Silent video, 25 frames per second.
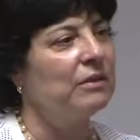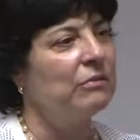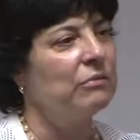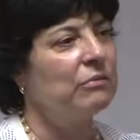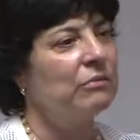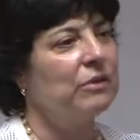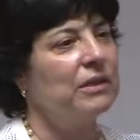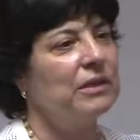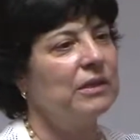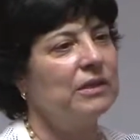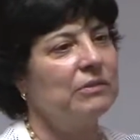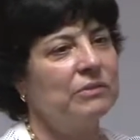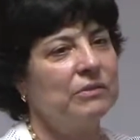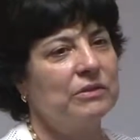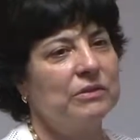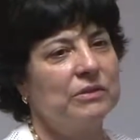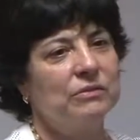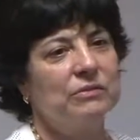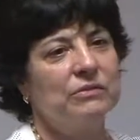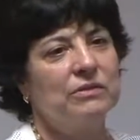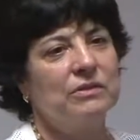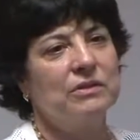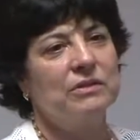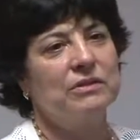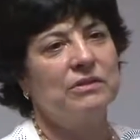really
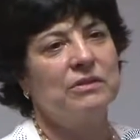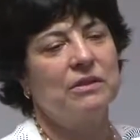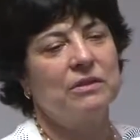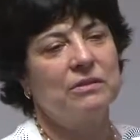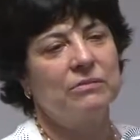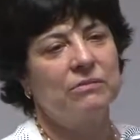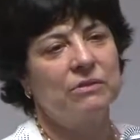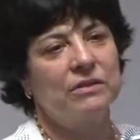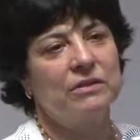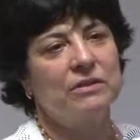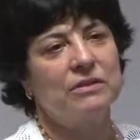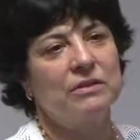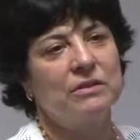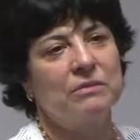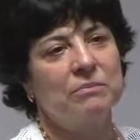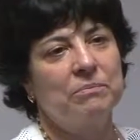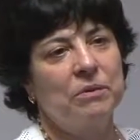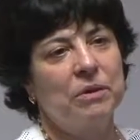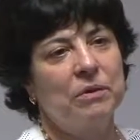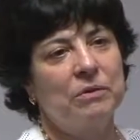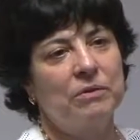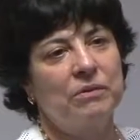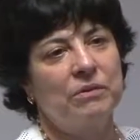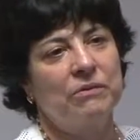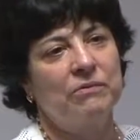reduces the risk
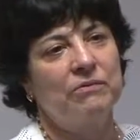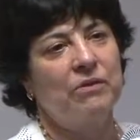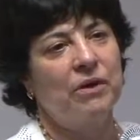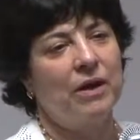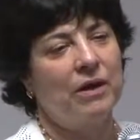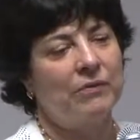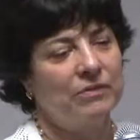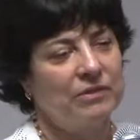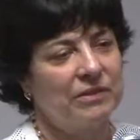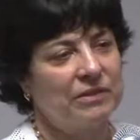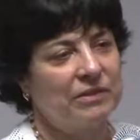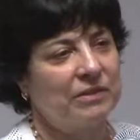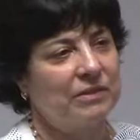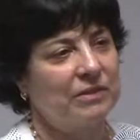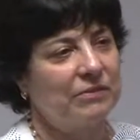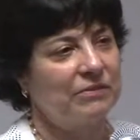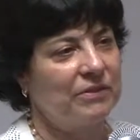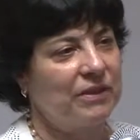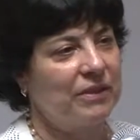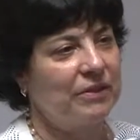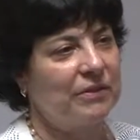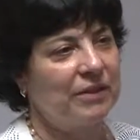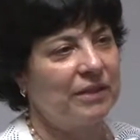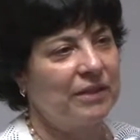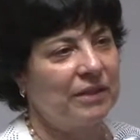both of obviously
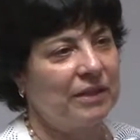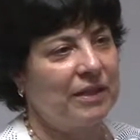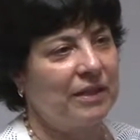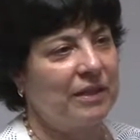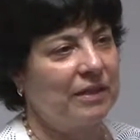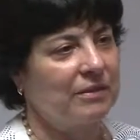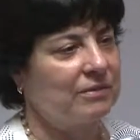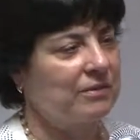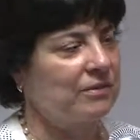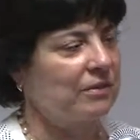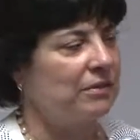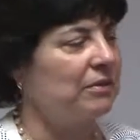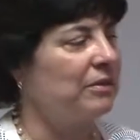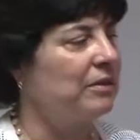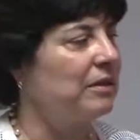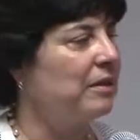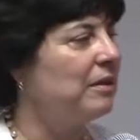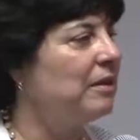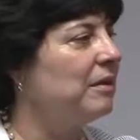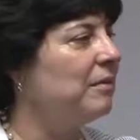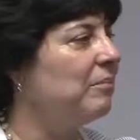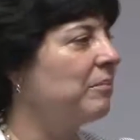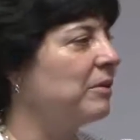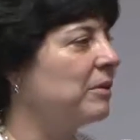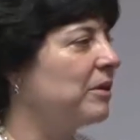ovarian cancer,
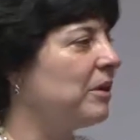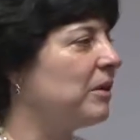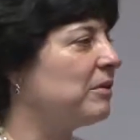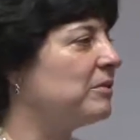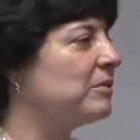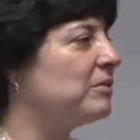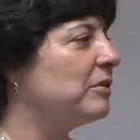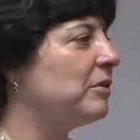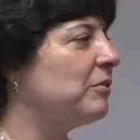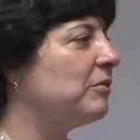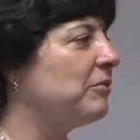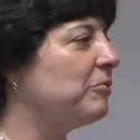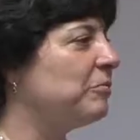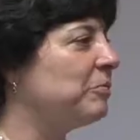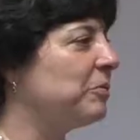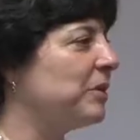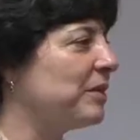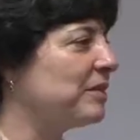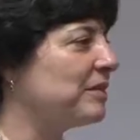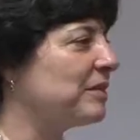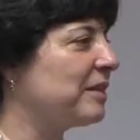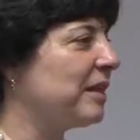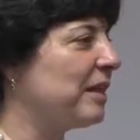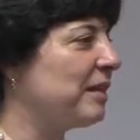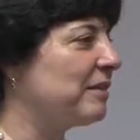but also of
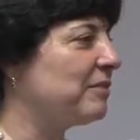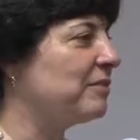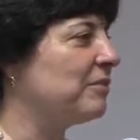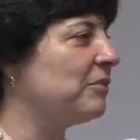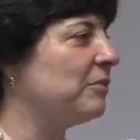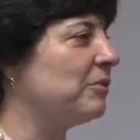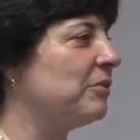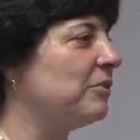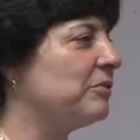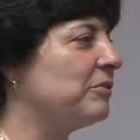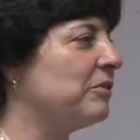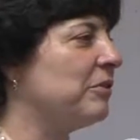breast cancer.